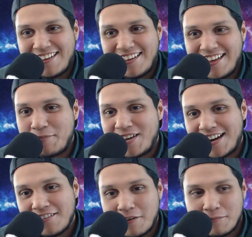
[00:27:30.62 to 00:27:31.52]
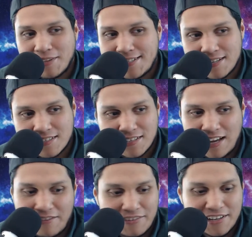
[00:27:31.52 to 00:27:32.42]
Hey, man, I don't have a PlayStation.
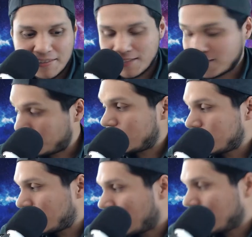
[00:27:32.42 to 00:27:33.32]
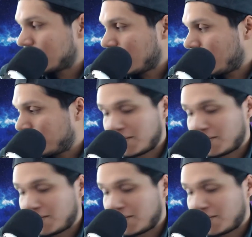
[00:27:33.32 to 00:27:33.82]
I have an Xbox. I play this shit all the time.